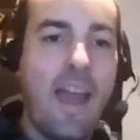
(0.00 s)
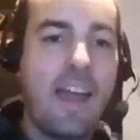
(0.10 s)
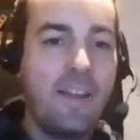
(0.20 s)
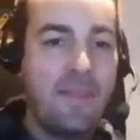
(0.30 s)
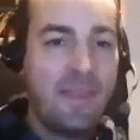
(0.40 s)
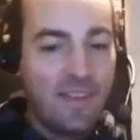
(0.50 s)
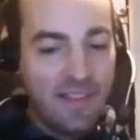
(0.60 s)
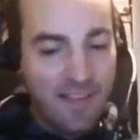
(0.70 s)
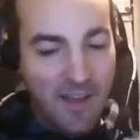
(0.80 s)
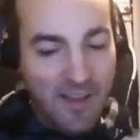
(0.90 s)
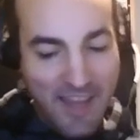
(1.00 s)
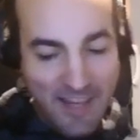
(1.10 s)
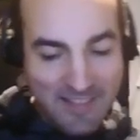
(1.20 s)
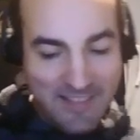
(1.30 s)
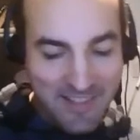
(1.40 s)
And I think that, again,
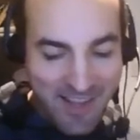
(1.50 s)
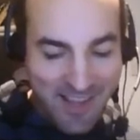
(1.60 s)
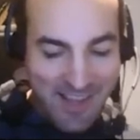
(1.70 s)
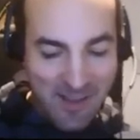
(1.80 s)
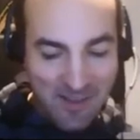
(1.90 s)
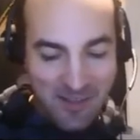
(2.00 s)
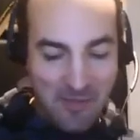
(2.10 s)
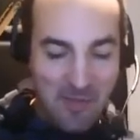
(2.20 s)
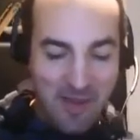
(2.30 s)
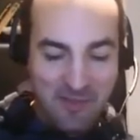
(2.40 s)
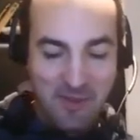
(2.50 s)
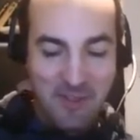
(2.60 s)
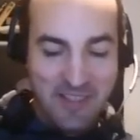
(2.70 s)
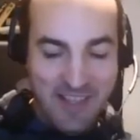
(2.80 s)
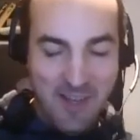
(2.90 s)
it's coming back to what you
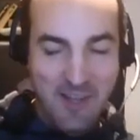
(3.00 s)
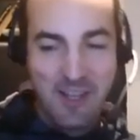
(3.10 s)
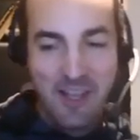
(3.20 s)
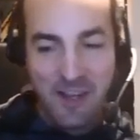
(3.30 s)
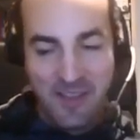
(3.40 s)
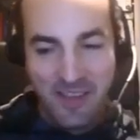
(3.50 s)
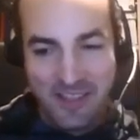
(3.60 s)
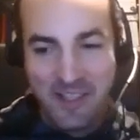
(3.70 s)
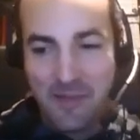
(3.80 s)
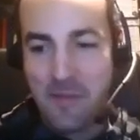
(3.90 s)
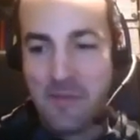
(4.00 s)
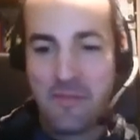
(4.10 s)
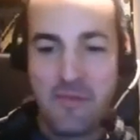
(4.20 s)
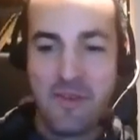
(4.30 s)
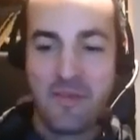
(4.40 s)
said earlier, and I think it's come up in
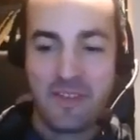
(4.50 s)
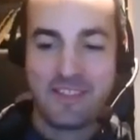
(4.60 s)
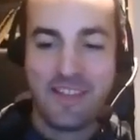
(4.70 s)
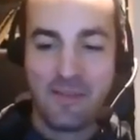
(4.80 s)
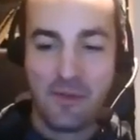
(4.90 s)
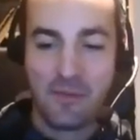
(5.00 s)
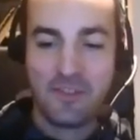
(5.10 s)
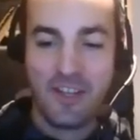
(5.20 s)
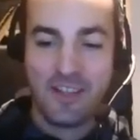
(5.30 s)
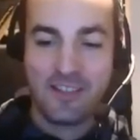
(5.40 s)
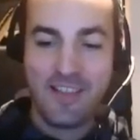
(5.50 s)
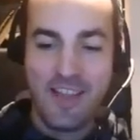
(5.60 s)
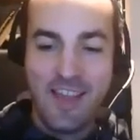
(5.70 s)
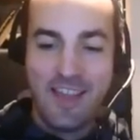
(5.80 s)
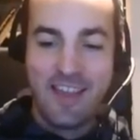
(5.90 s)
previous DevOps chats.
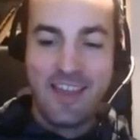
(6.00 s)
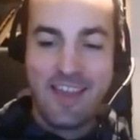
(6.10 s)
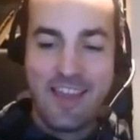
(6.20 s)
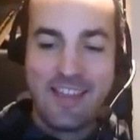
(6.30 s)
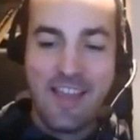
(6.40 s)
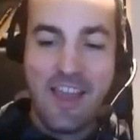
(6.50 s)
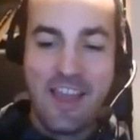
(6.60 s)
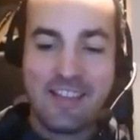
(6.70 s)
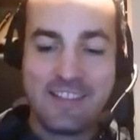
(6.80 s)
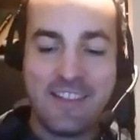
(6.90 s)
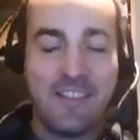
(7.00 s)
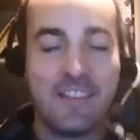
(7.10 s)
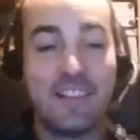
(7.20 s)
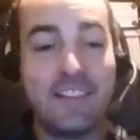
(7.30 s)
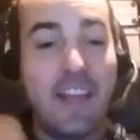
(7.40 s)
There's
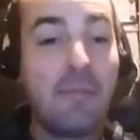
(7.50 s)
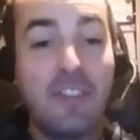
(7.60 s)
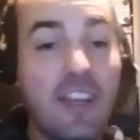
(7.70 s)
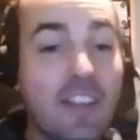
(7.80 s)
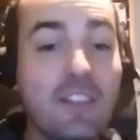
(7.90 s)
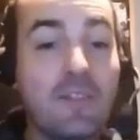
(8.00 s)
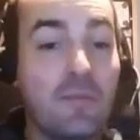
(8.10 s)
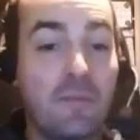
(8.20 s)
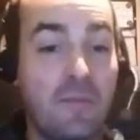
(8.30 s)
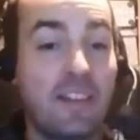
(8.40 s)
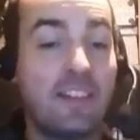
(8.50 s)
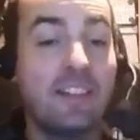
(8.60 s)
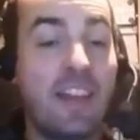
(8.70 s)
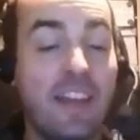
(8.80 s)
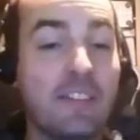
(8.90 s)
a step change in
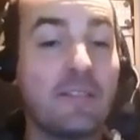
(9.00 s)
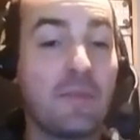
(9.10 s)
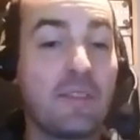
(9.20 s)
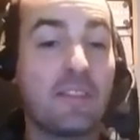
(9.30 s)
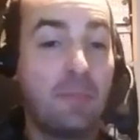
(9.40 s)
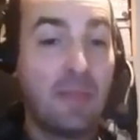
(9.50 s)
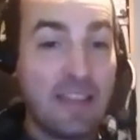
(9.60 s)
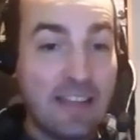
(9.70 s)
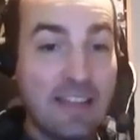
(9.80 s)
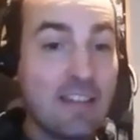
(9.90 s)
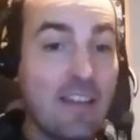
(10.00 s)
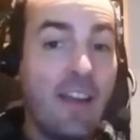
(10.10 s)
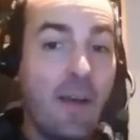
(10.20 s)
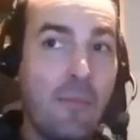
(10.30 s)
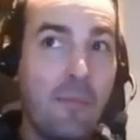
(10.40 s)
containers with speed,
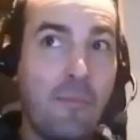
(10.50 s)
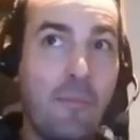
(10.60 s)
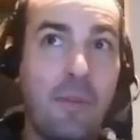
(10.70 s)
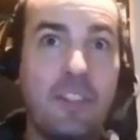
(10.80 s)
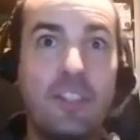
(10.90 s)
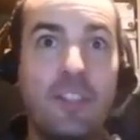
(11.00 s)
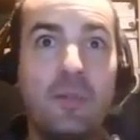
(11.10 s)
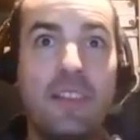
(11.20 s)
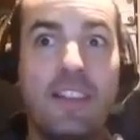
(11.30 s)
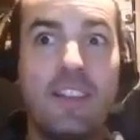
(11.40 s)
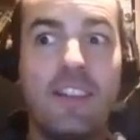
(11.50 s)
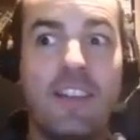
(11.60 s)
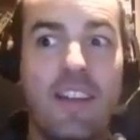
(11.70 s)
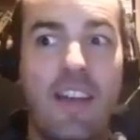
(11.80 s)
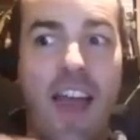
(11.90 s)
but as you said earlier,